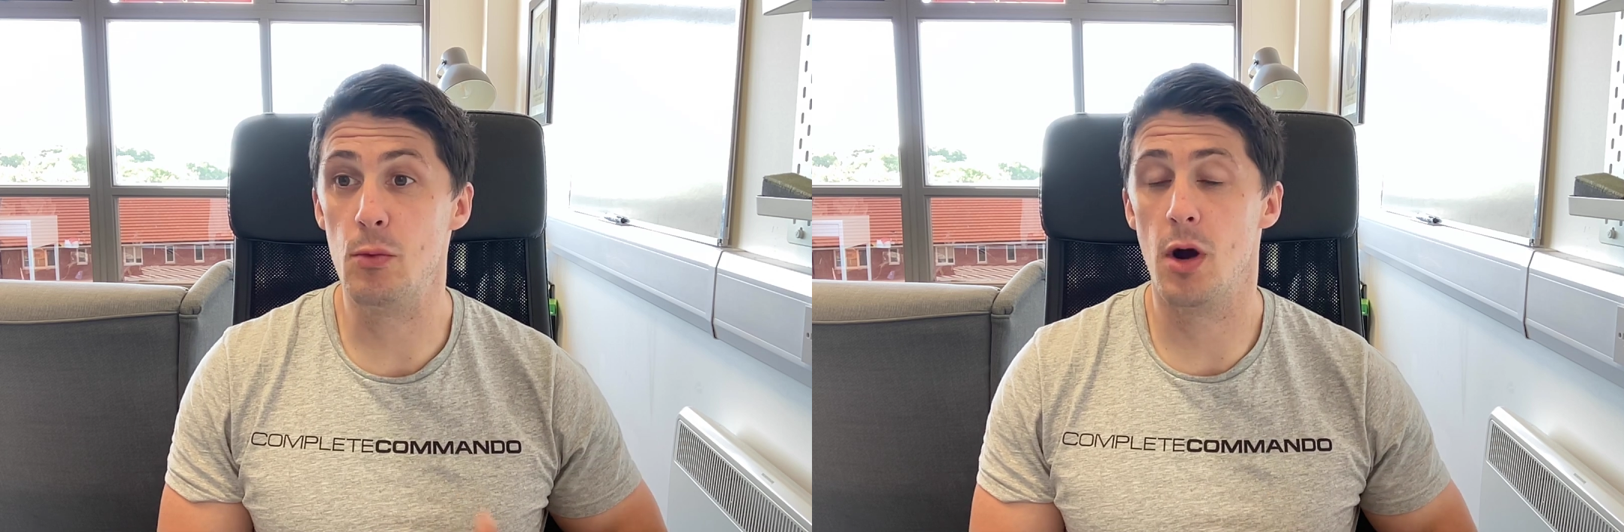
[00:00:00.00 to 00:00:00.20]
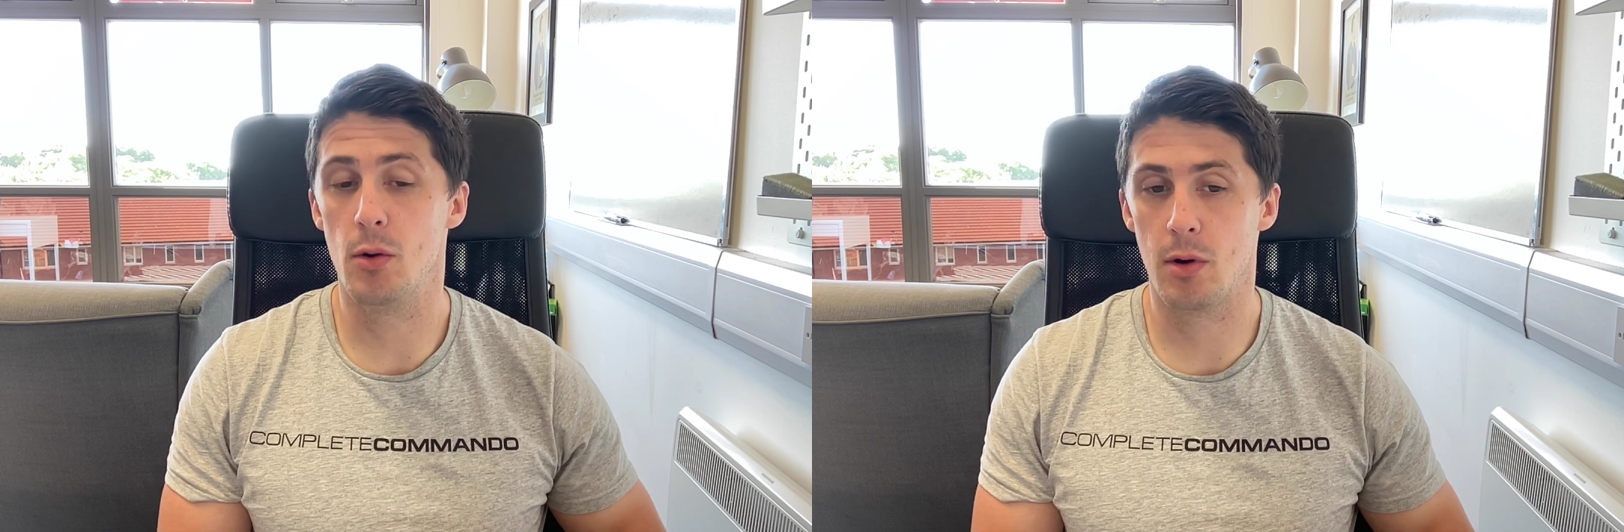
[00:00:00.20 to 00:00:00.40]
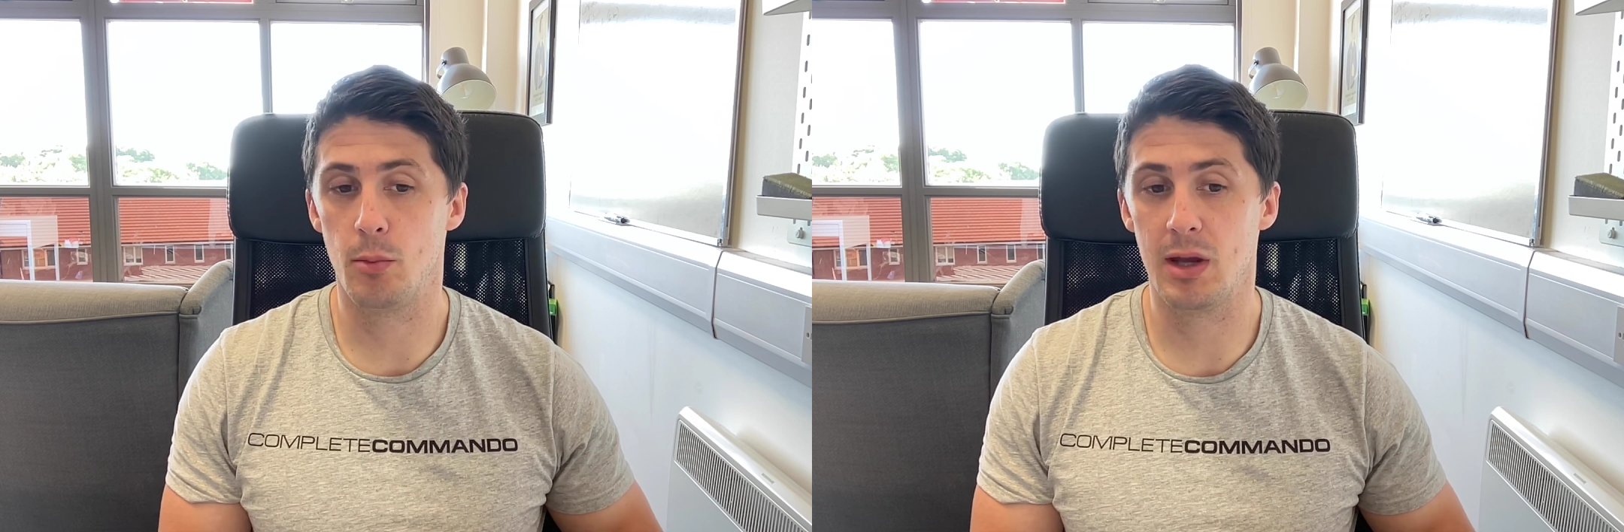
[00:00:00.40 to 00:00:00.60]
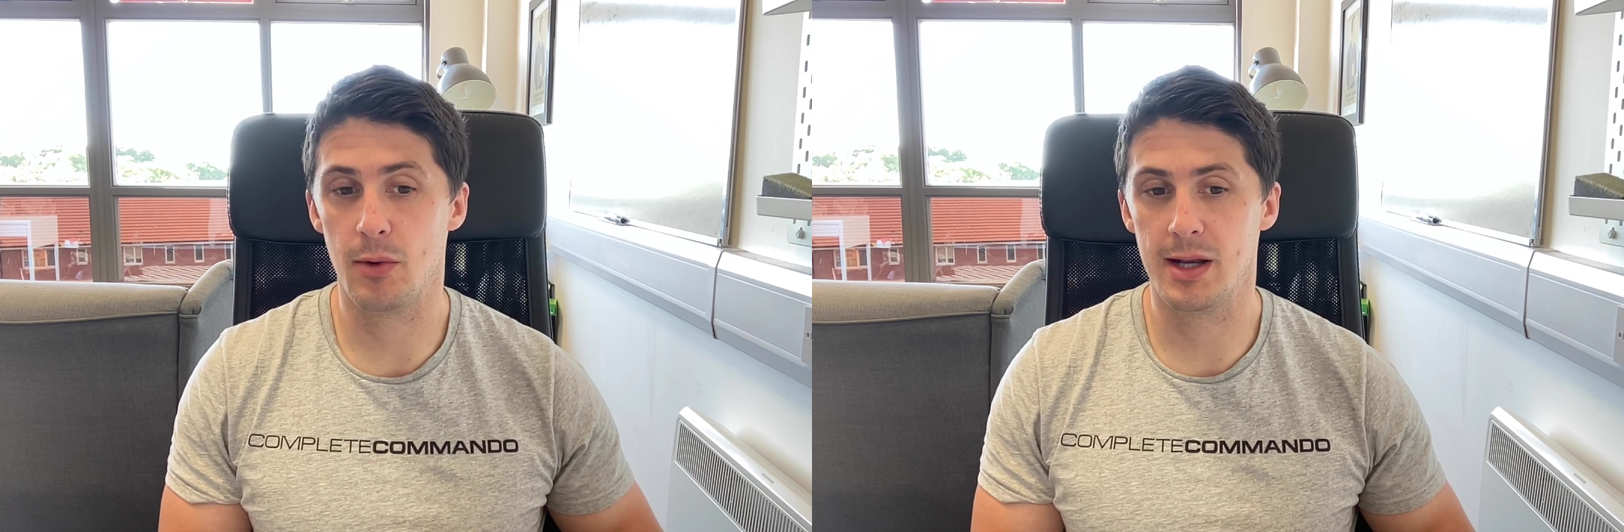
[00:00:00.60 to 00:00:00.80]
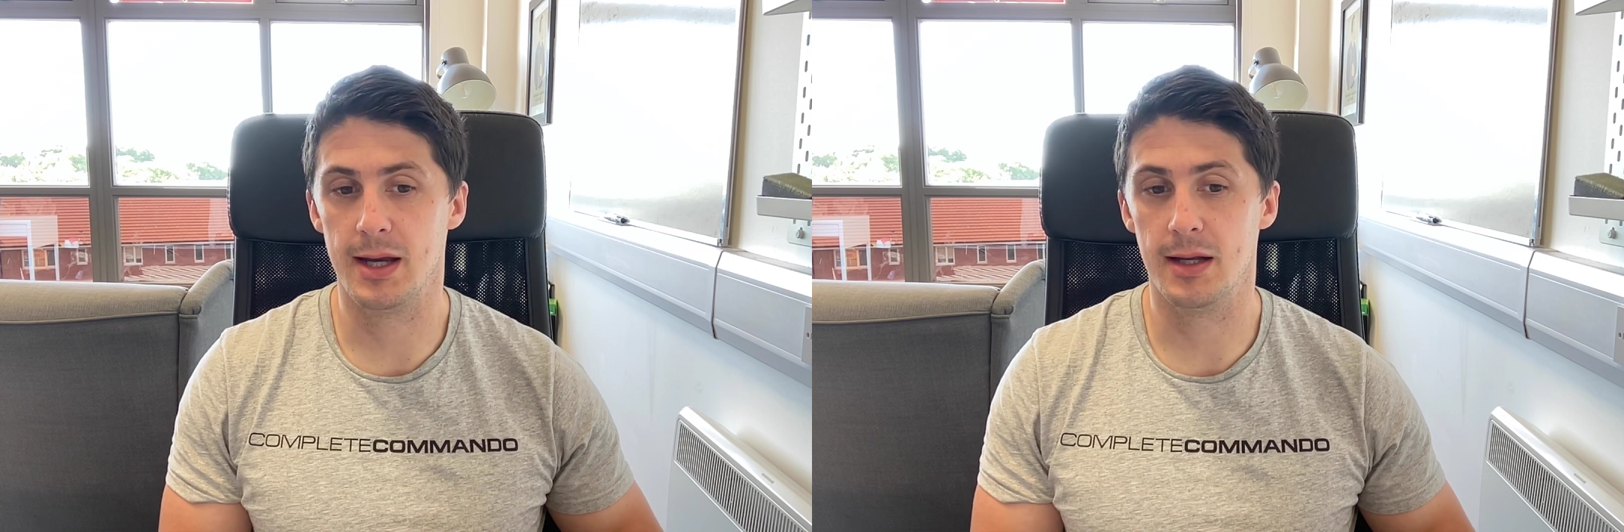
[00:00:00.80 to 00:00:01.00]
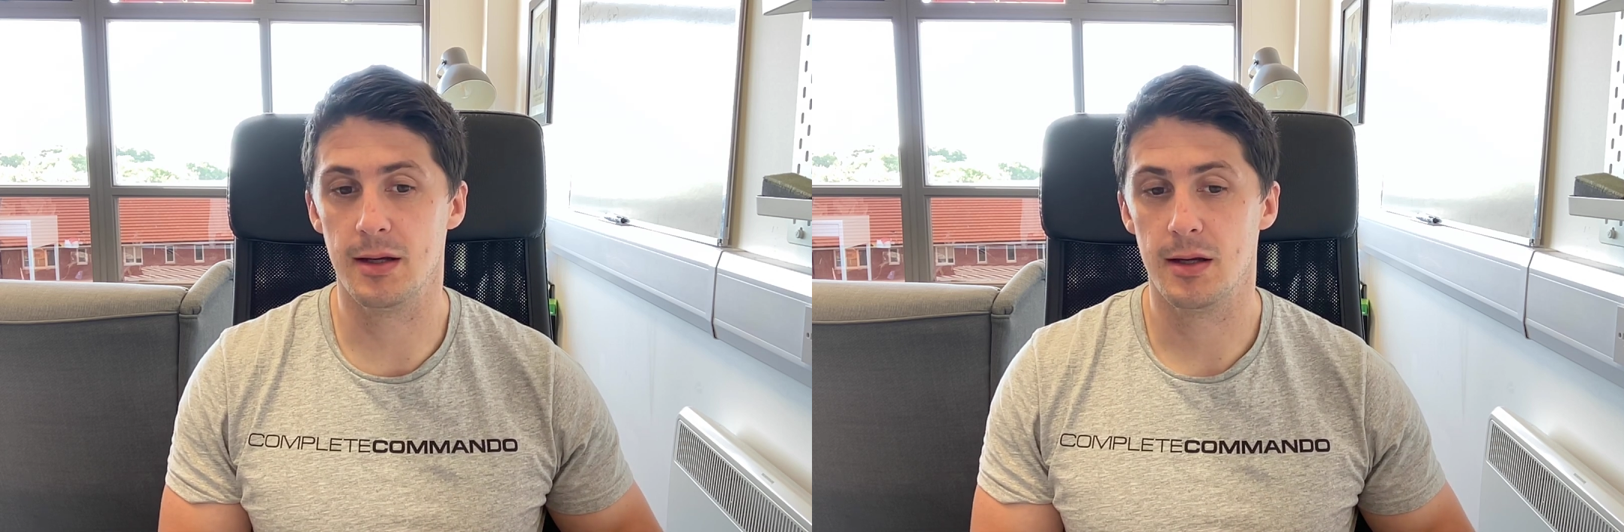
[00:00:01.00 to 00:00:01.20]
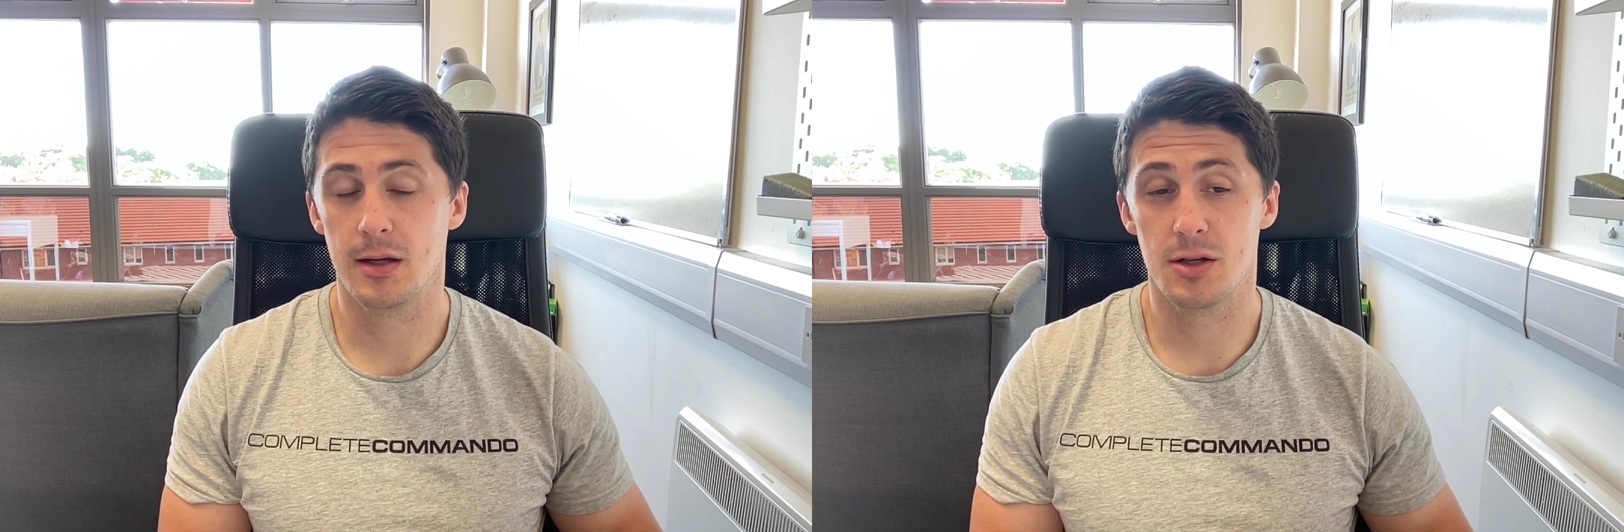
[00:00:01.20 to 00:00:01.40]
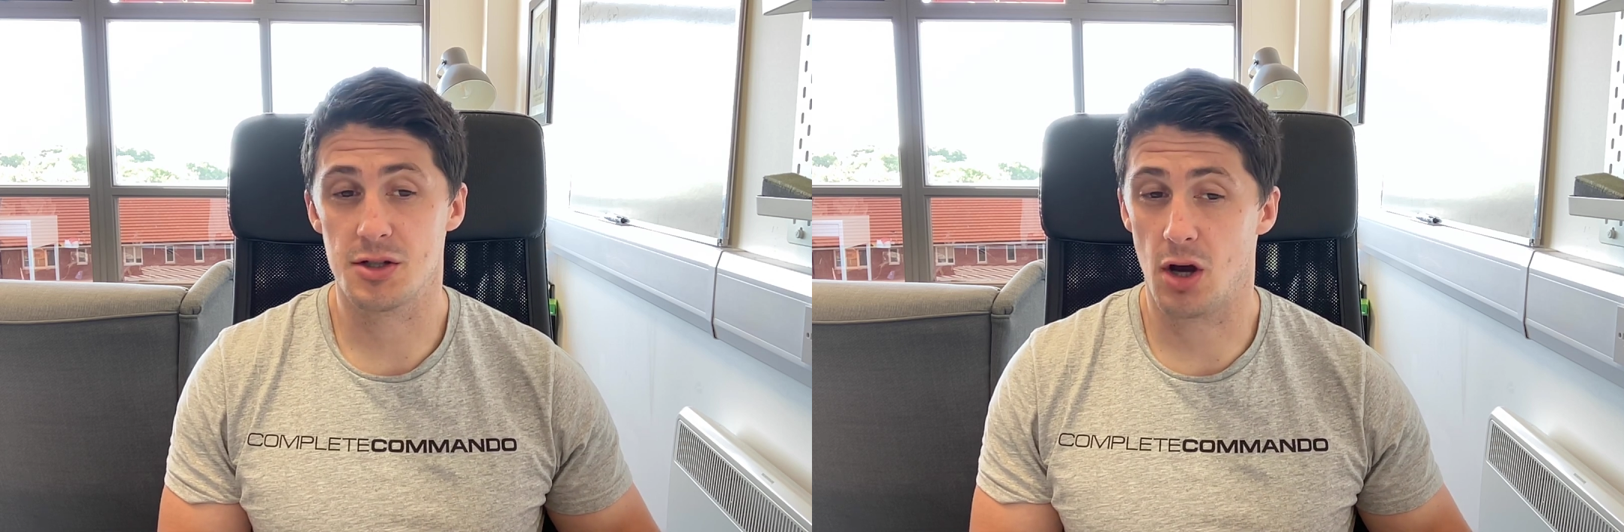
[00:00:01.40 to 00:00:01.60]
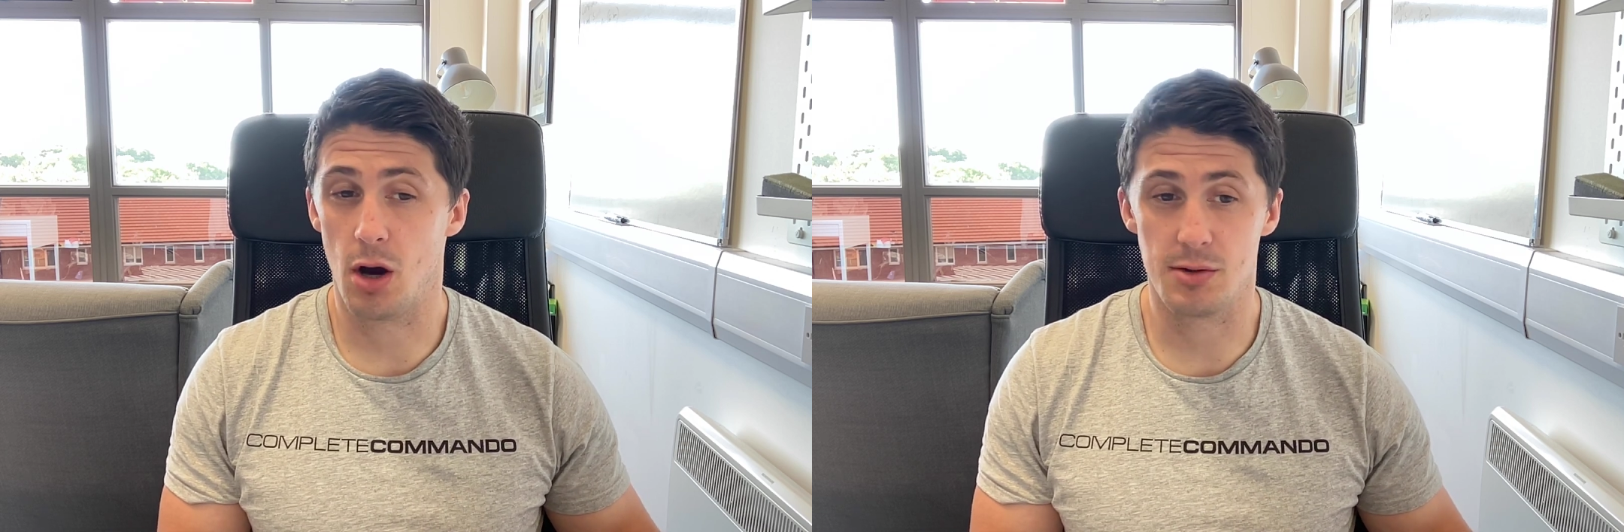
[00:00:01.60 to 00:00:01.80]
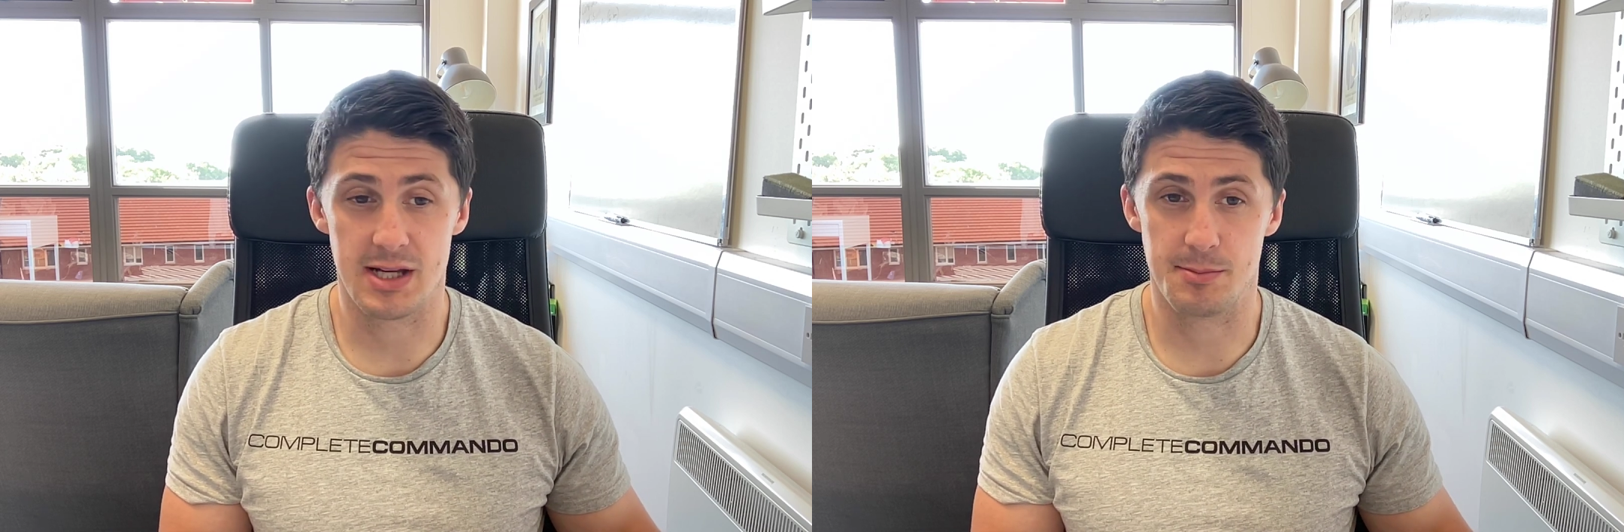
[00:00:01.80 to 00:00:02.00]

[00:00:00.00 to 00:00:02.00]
were when we went in, because I